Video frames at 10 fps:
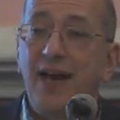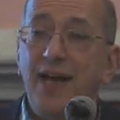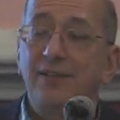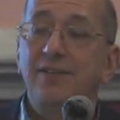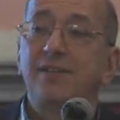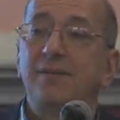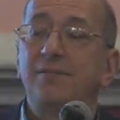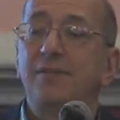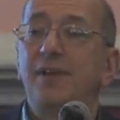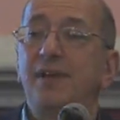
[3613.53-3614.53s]
and the,
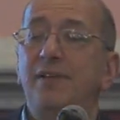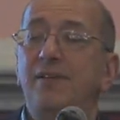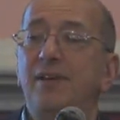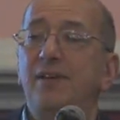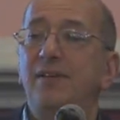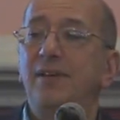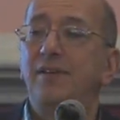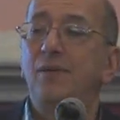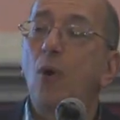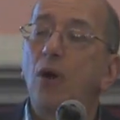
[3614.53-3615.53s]
the, the, the,
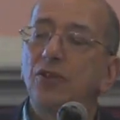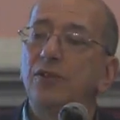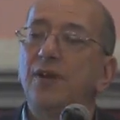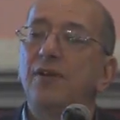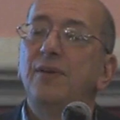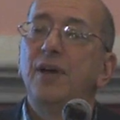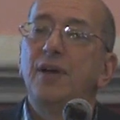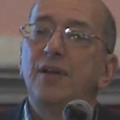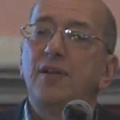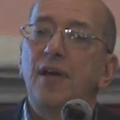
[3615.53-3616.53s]
the what, you know,
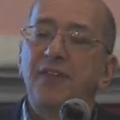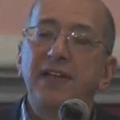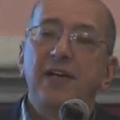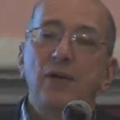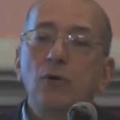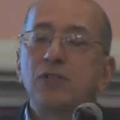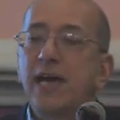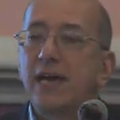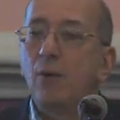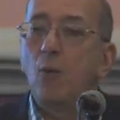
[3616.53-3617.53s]
a thing that looks
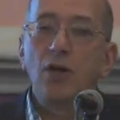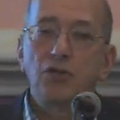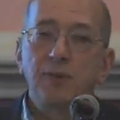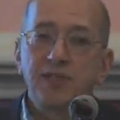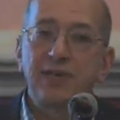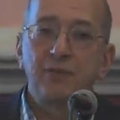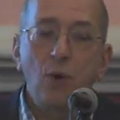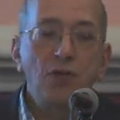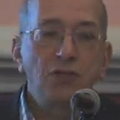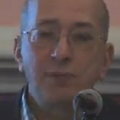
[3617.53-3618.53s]
like a watch must have a
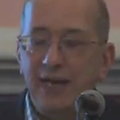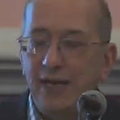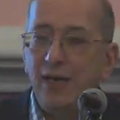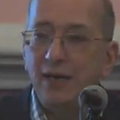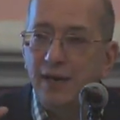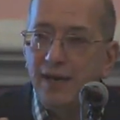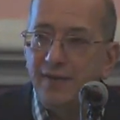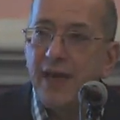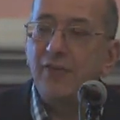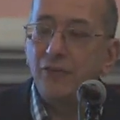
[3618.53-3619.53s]
watchmaker,
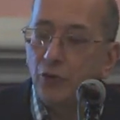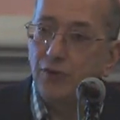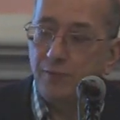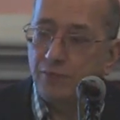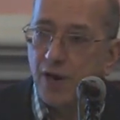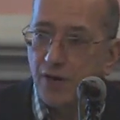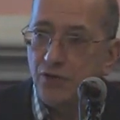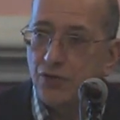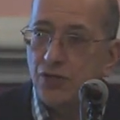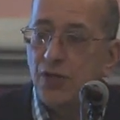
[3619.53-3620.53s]
that sort of
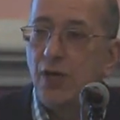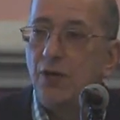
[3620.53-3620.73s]
approach.